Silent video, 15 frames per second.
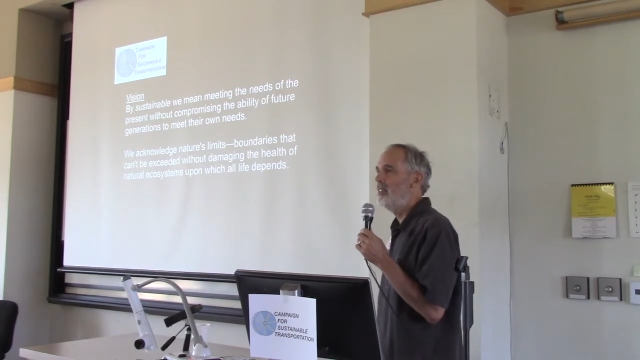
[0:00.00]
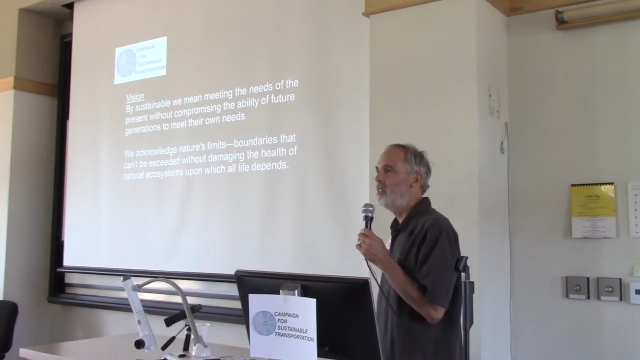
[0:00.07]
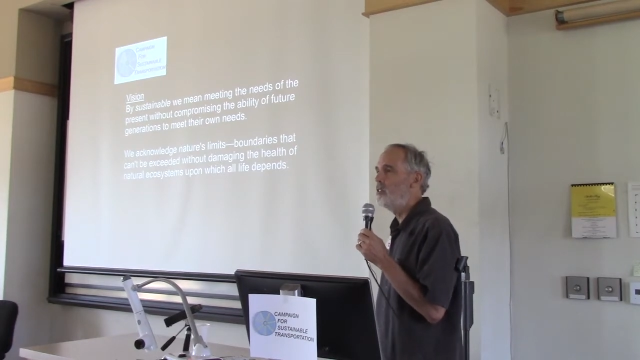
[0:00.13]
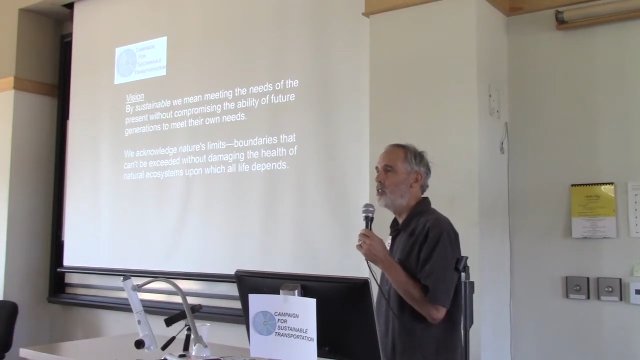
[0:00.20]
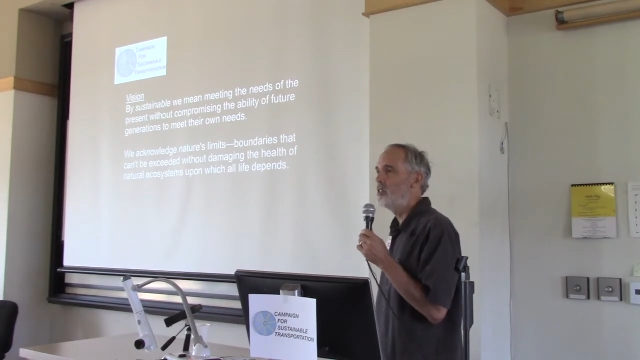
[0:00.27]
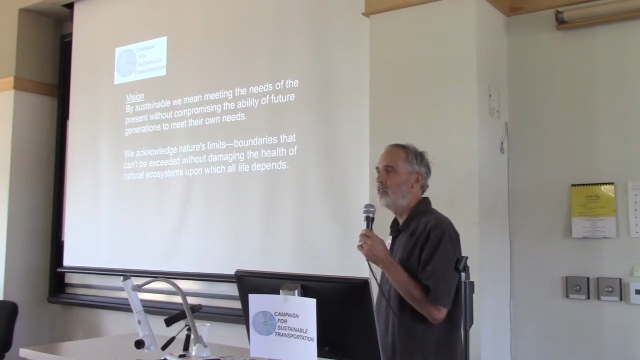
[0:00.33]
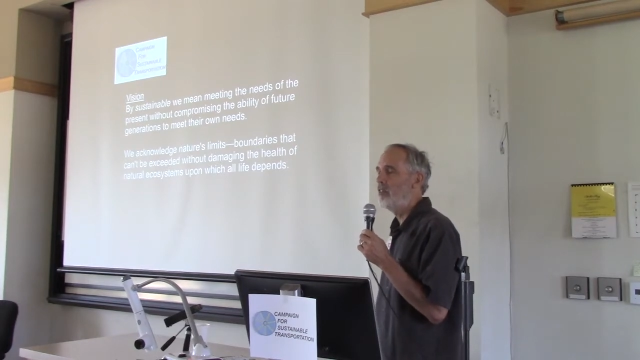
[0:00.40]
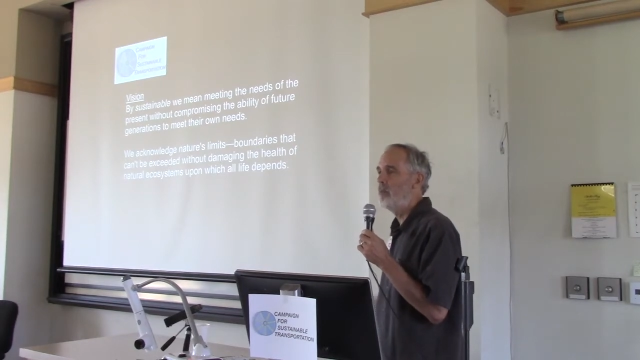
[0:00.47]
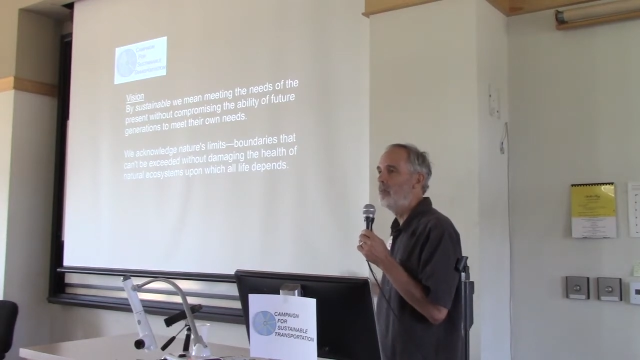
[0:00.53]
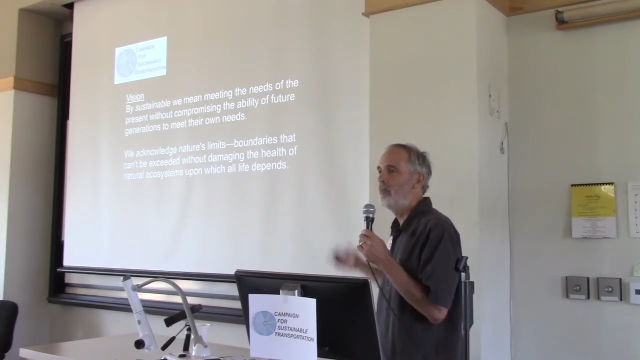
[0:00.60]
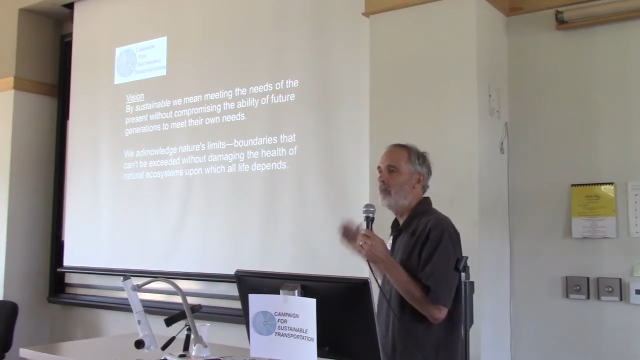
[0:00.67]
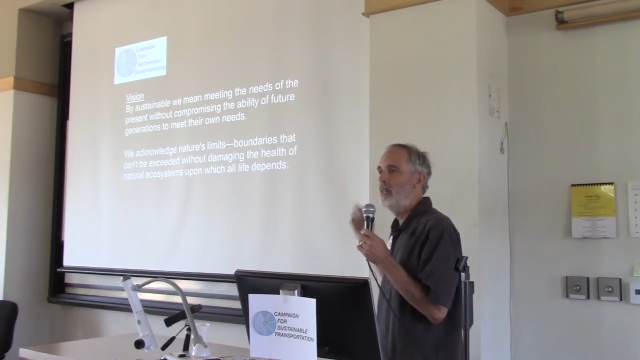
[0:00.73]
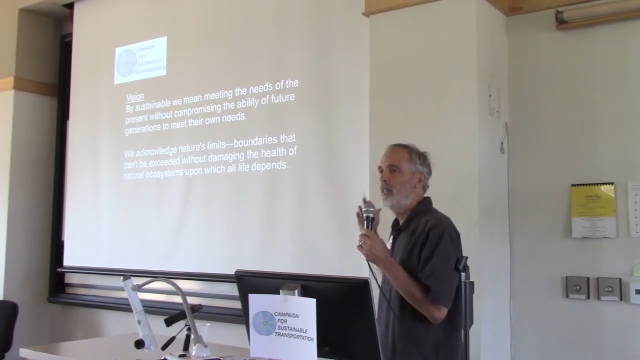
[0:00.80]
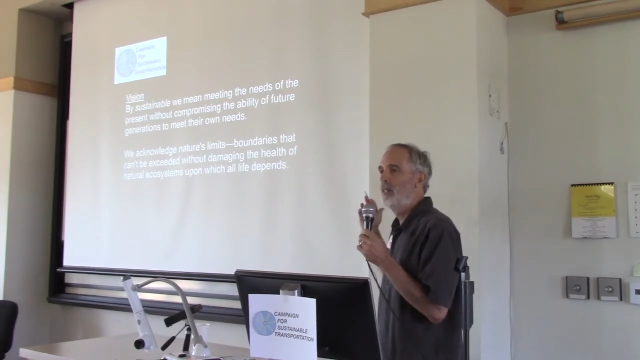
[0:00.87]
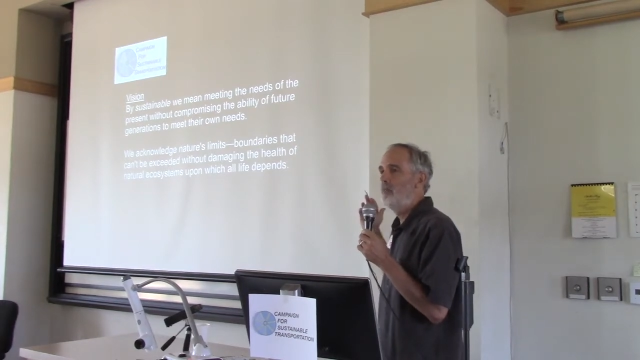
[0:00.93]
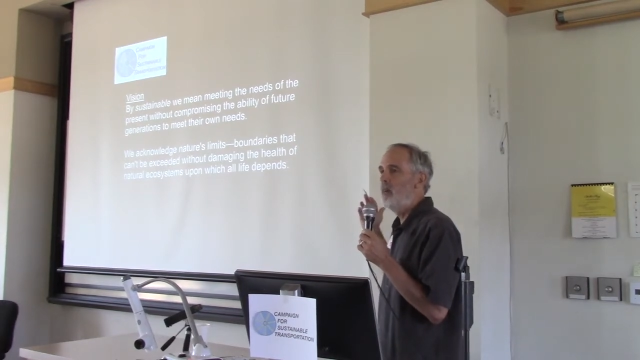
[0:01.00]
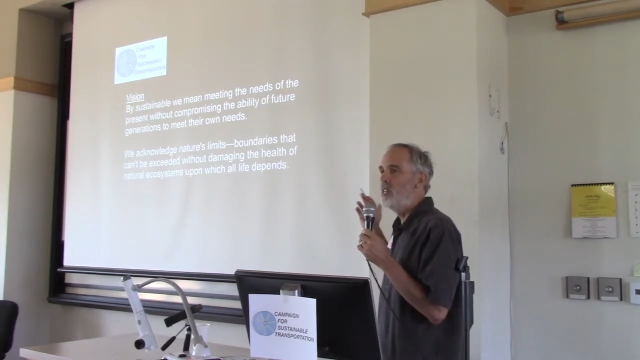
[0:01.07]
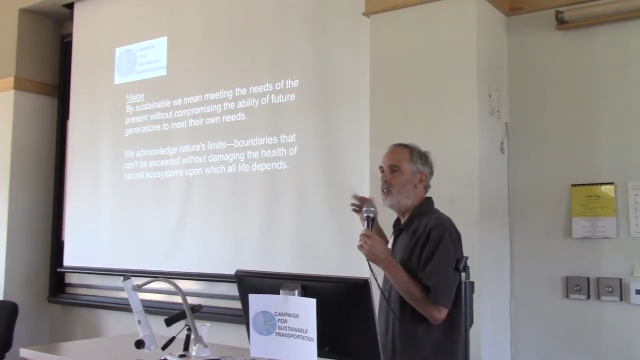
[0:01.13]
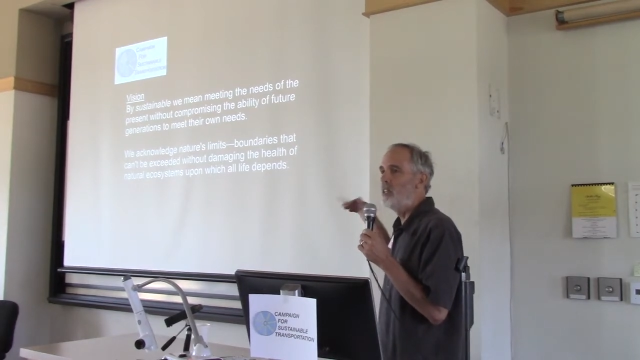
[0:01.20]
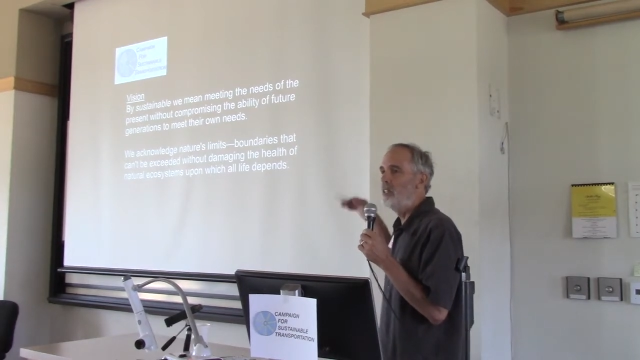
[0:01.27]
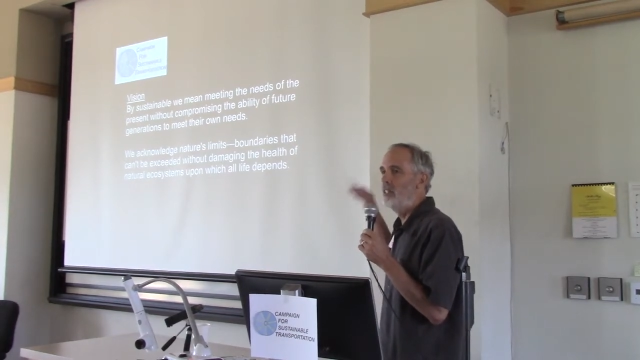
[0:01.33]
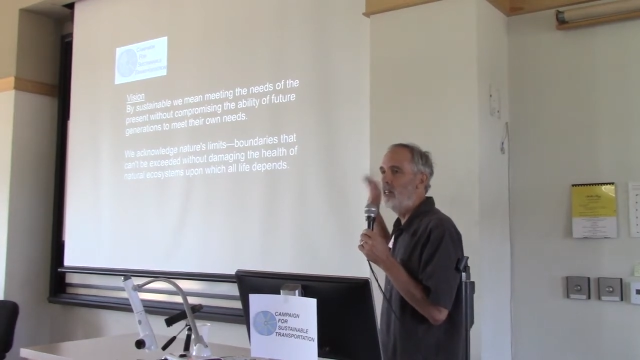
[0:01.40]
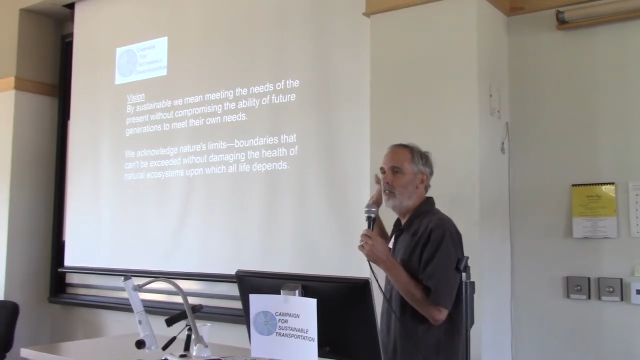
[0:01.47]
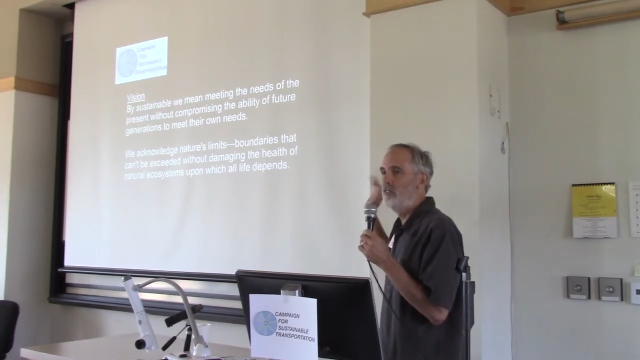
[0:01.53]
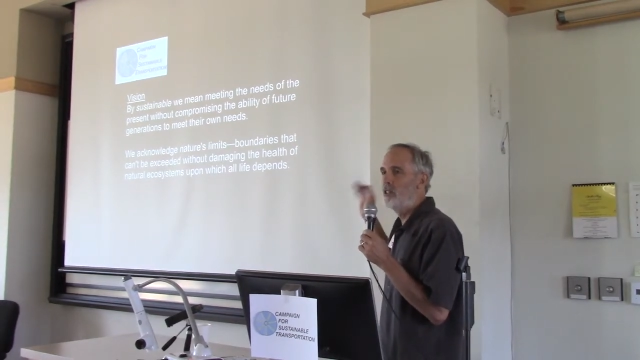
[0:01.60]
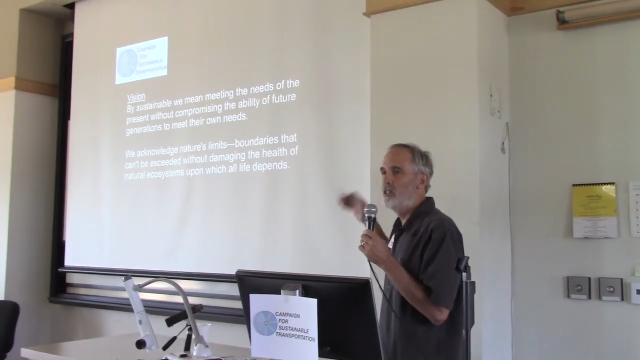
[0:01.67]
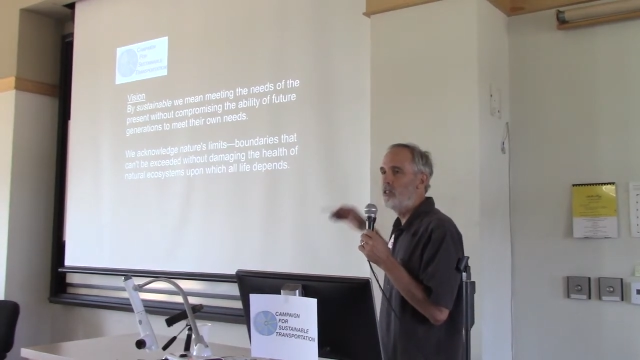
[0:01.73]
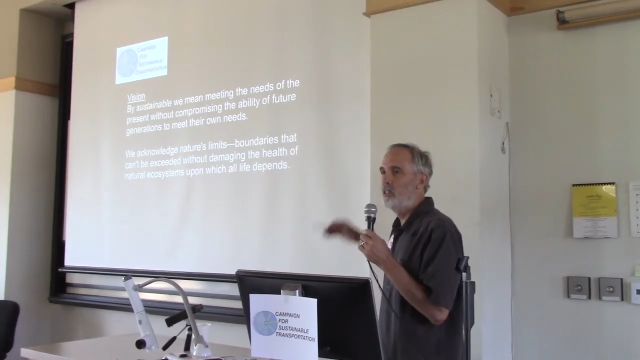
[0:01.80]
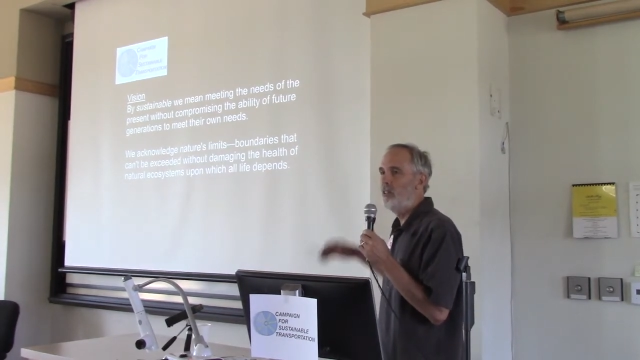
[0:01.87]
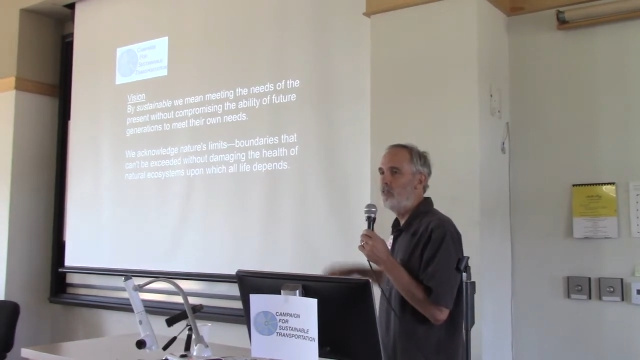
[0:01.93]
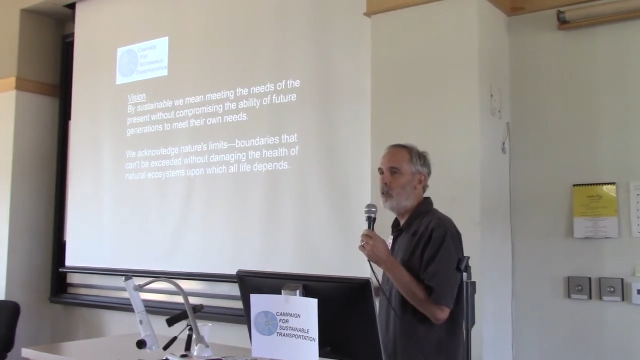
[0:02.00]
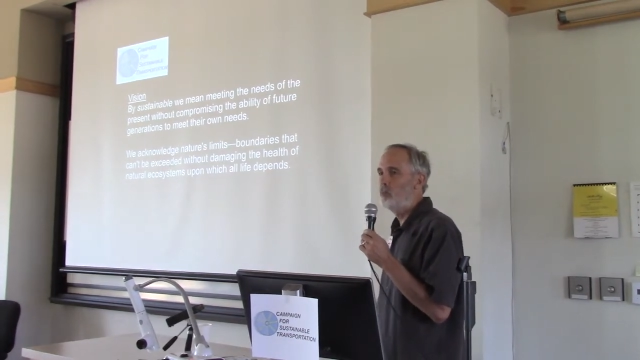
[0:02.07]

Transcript: This is from basically a version of